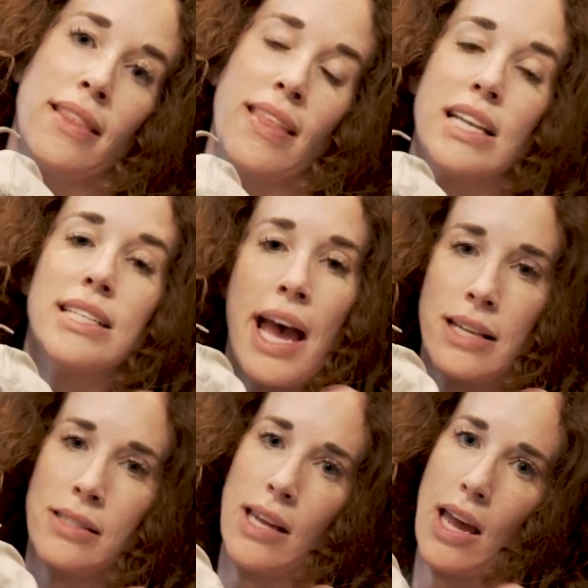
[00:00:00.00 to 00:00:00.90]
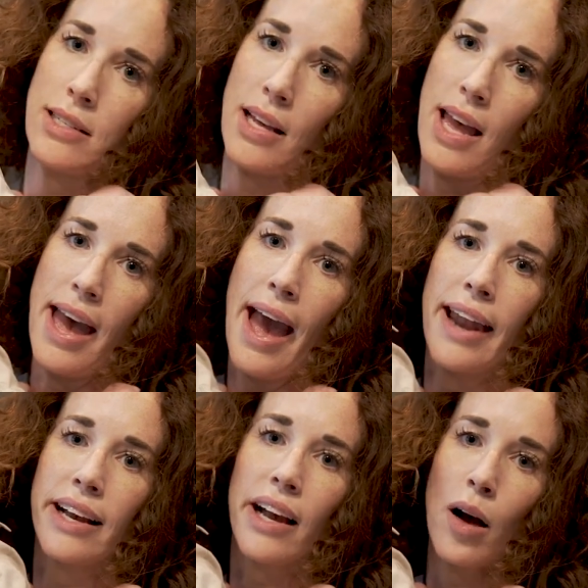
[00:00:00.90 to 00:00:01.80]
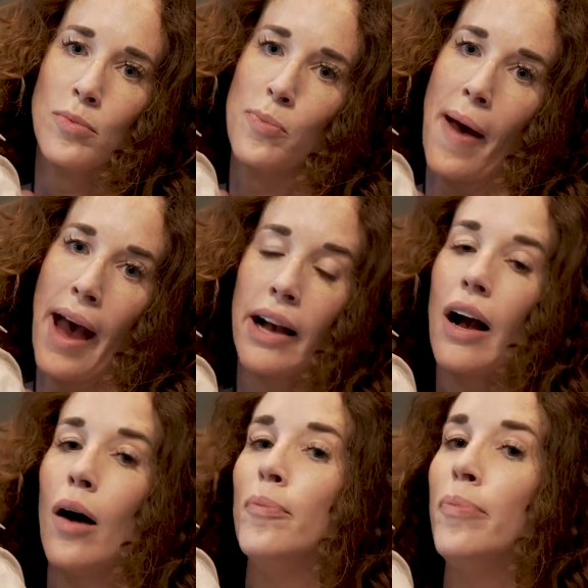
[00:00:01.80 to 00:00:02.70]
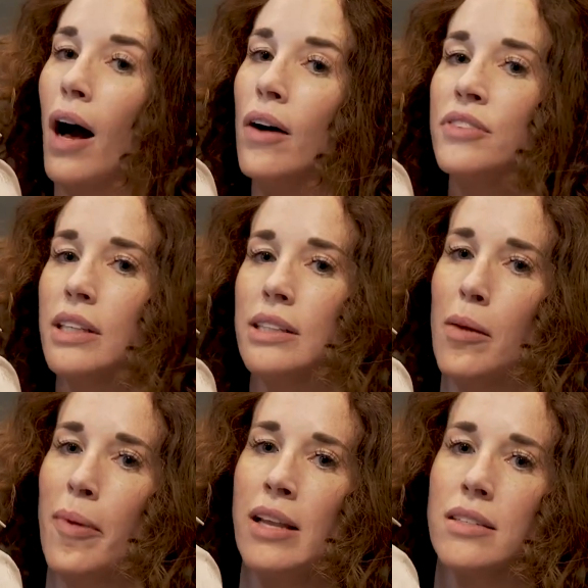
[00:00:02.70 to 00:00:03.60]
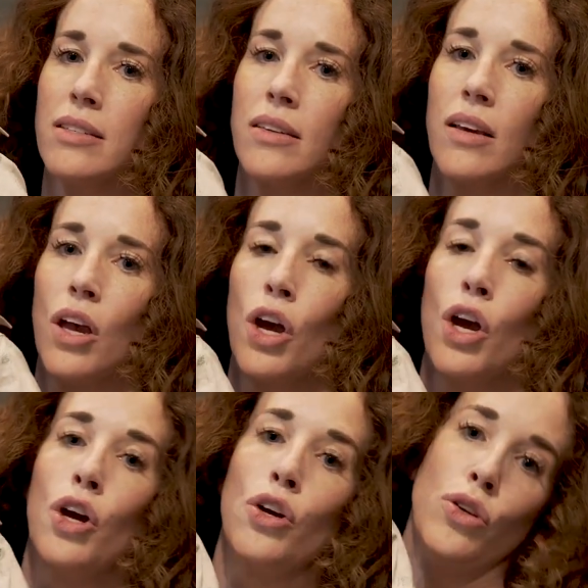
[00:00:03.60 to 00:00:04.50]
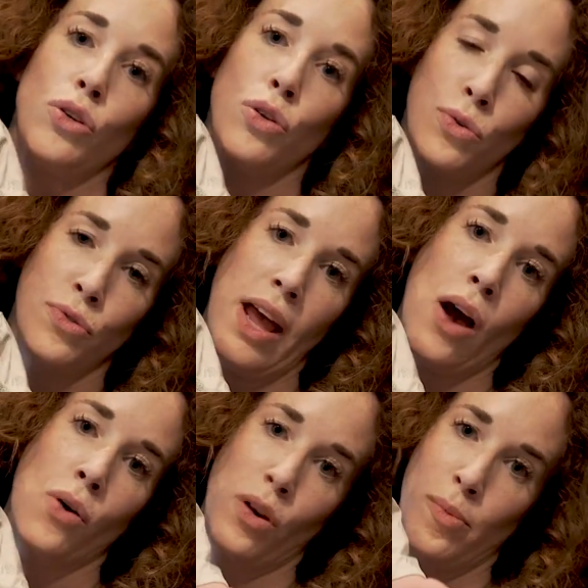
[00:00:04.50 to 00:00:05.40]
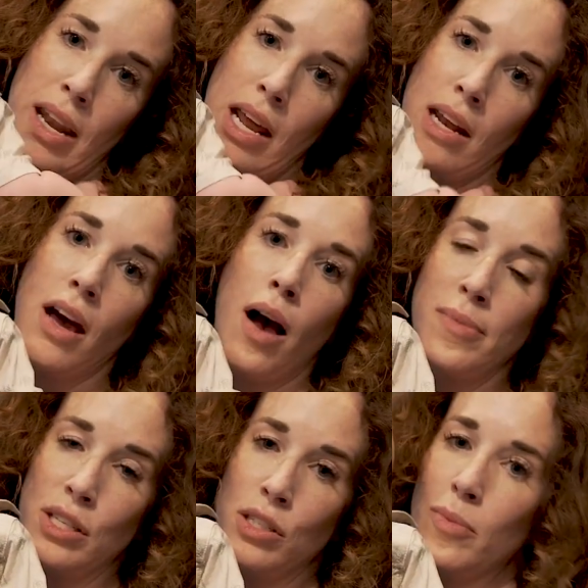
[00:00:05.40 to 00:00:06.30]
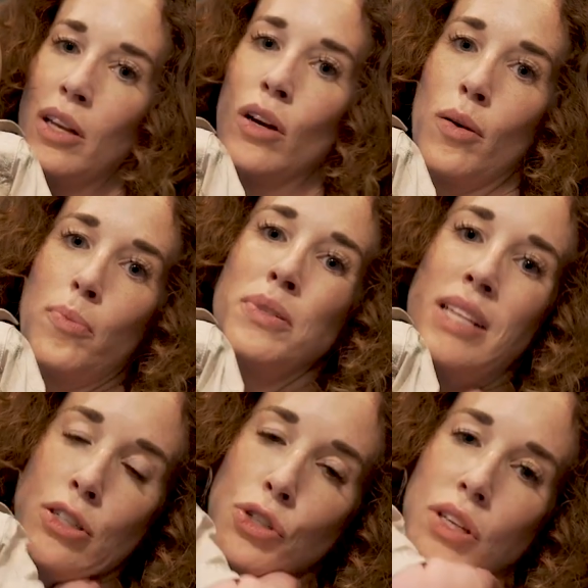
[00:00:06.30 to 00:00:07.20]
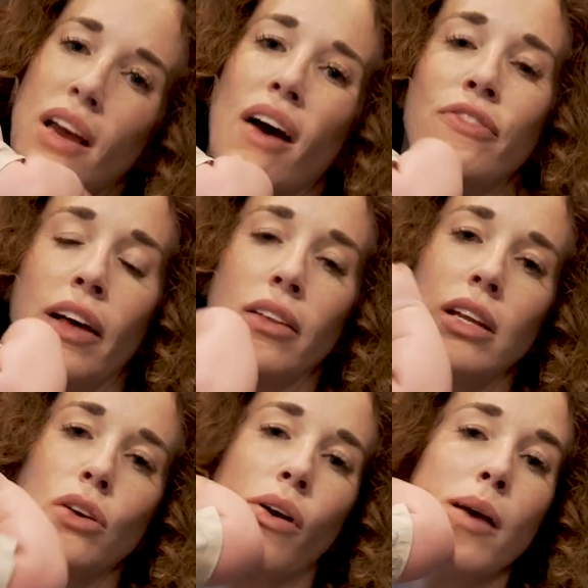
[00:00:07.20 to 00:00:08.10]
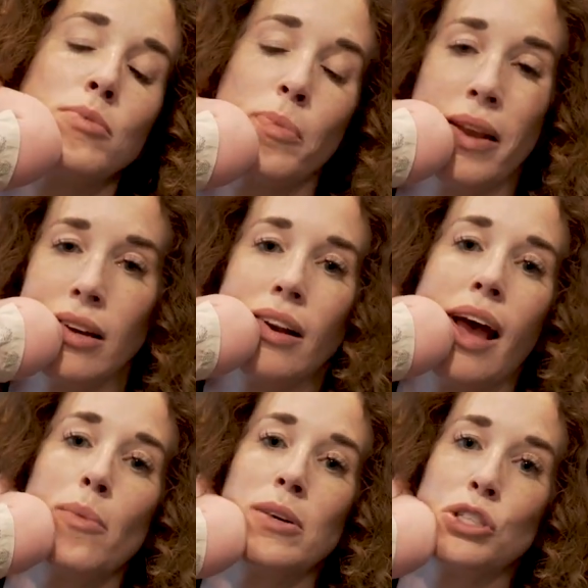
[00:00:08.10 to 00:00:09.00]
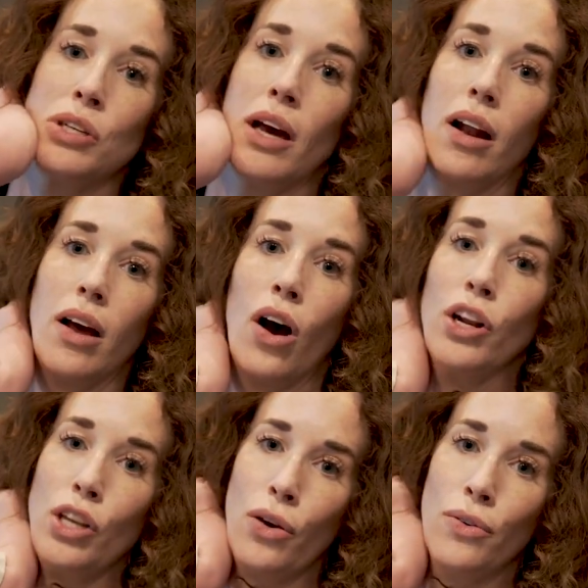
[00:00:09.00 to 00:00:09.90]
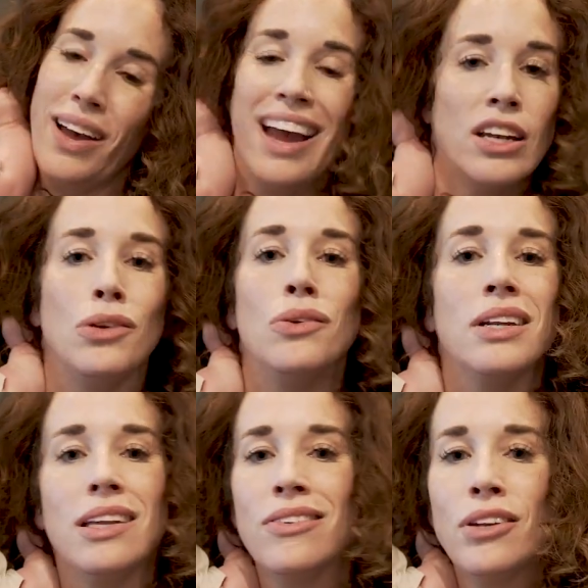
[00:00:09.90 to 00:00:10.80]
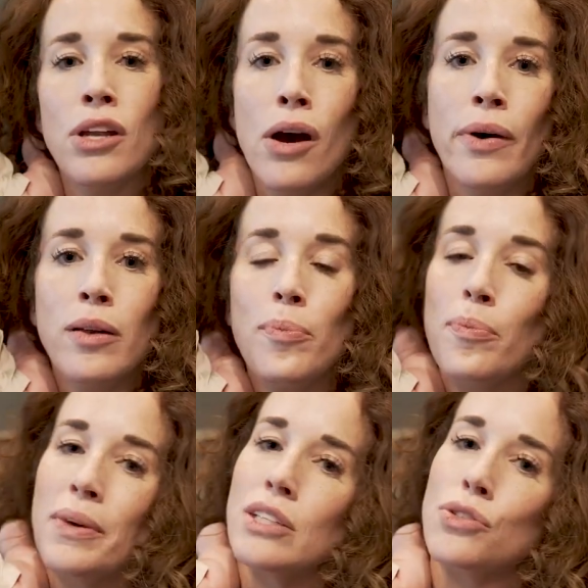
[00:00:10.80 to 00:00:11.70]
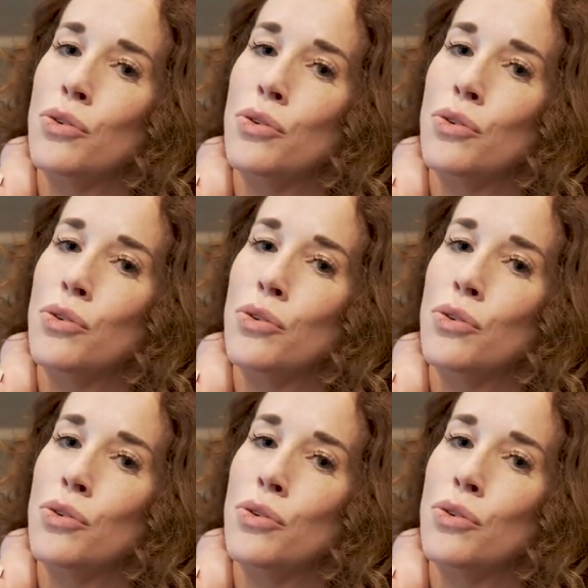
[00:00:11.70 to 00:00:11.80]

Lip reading: and they test it and it comes back above the limit, you've now committed a misdemeanor, potentially a felony crime, depending on how much you got on you. And you didn't even know it because